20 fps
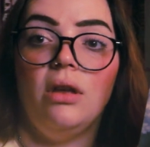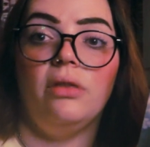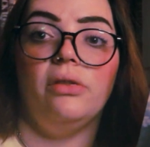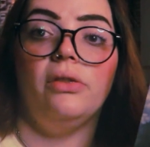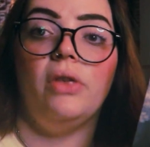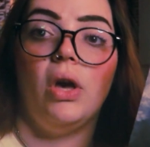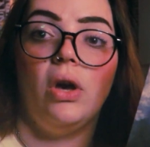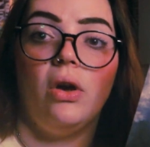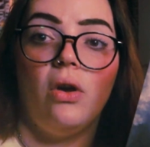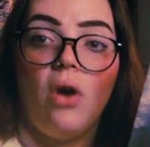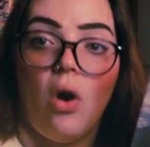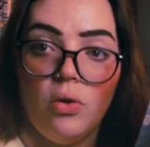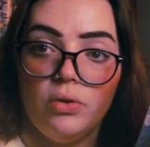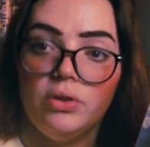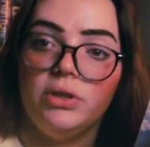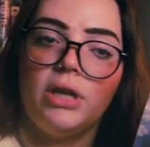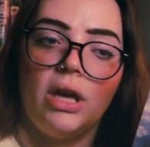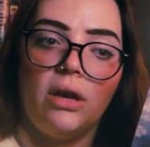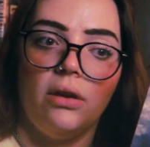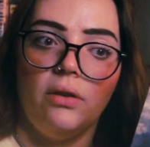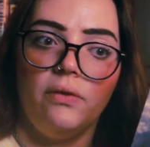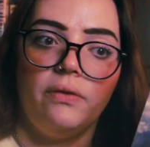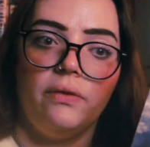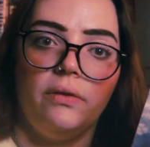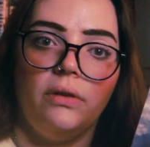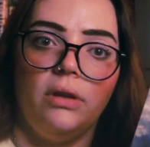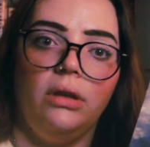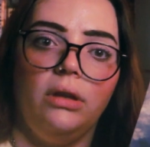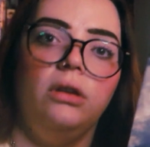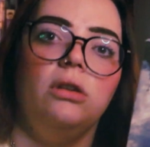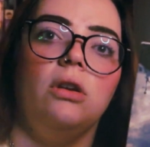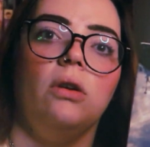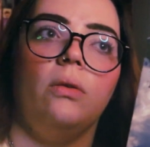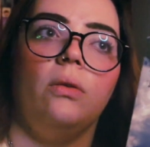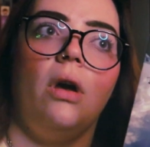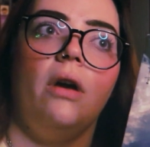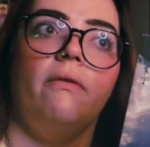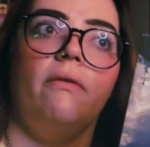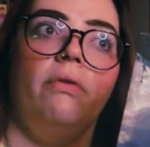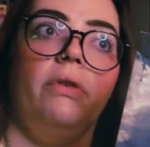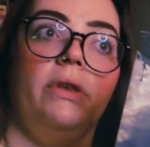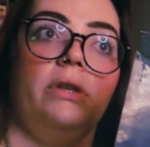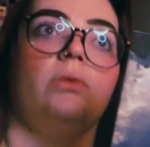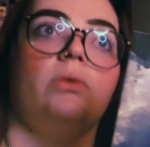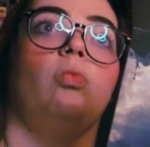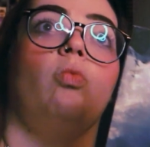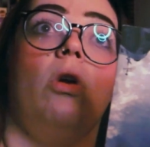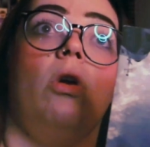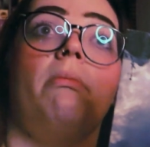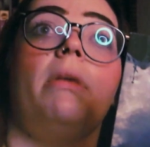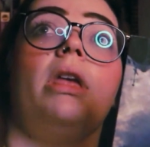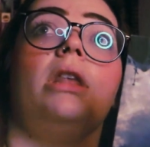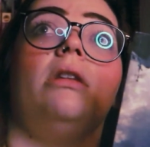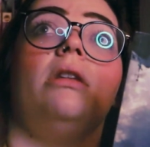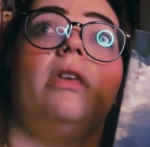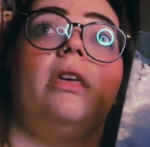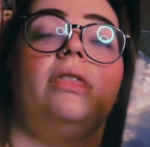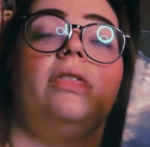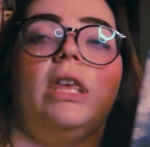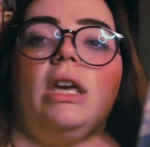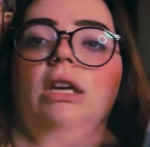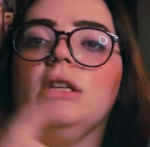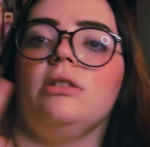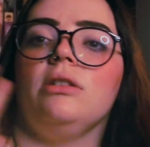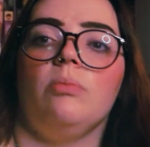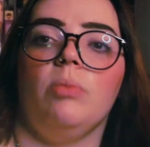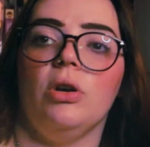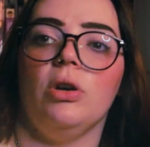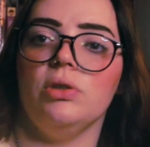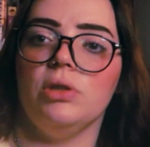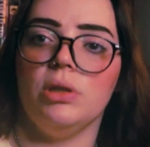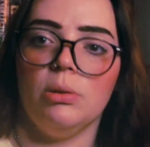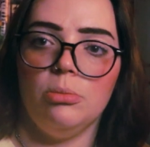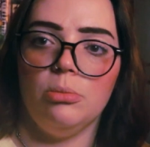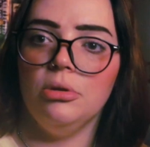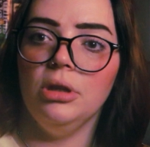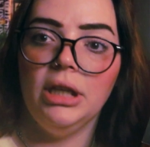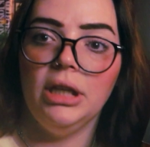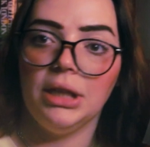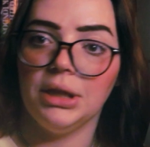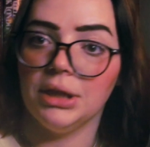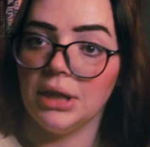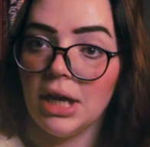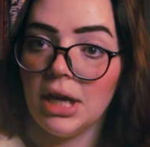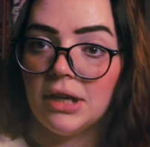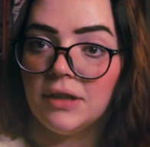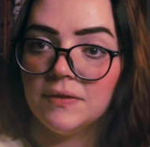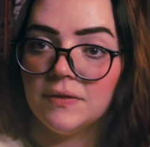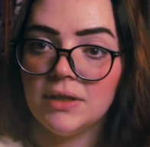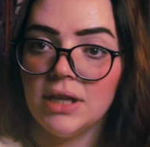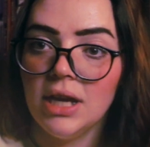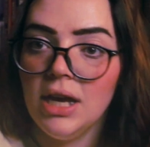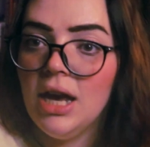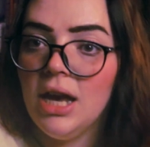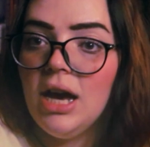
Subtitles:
the own self, that, you know, of this woman that they supposedly loved,